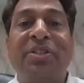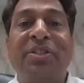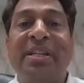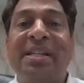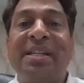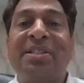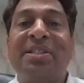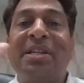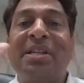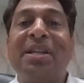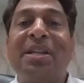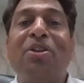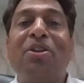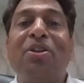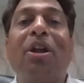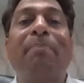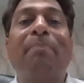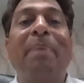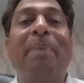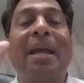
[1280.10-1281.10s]
GST
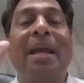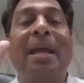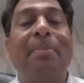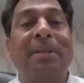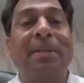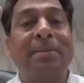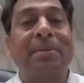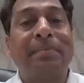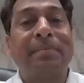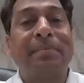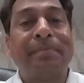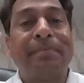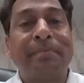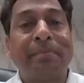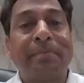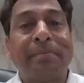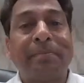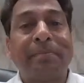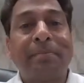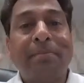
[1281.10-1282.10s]
not payable.
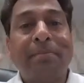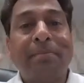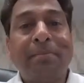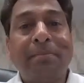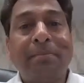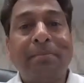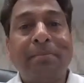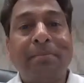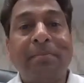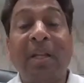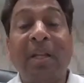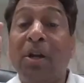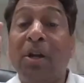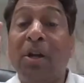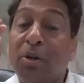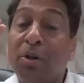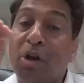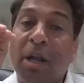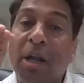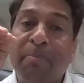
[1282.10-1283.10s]

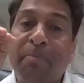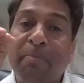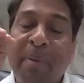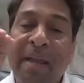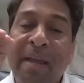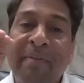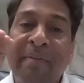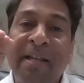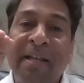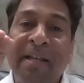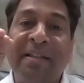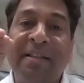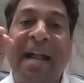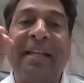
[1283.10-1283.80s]
Not payable,